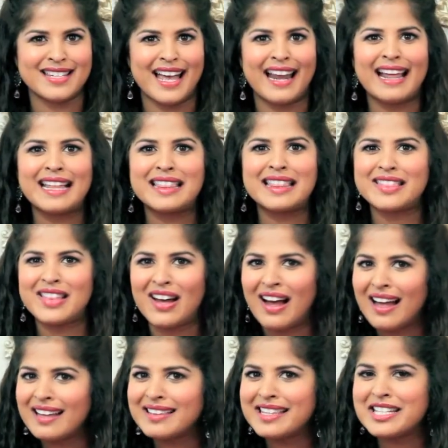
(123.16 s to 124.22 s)
And I
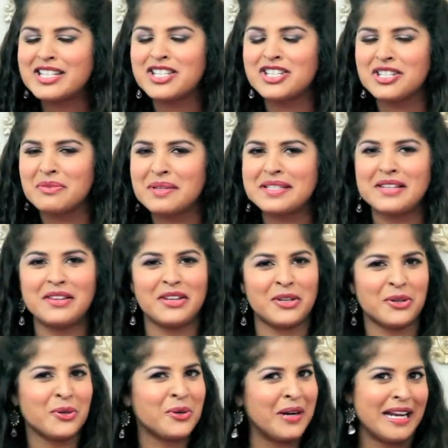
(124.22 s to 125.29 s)
thought that she was a
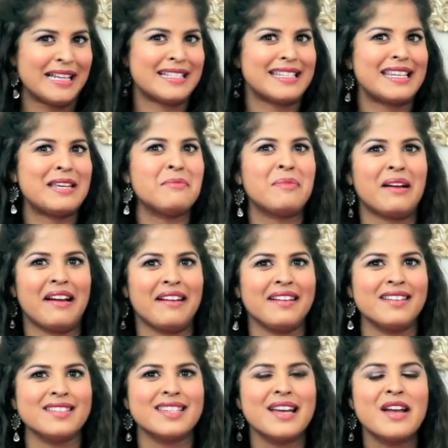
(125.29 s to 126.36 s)
little crazy
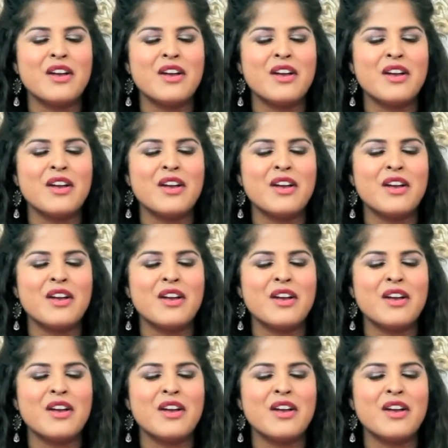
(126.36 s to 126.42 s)
because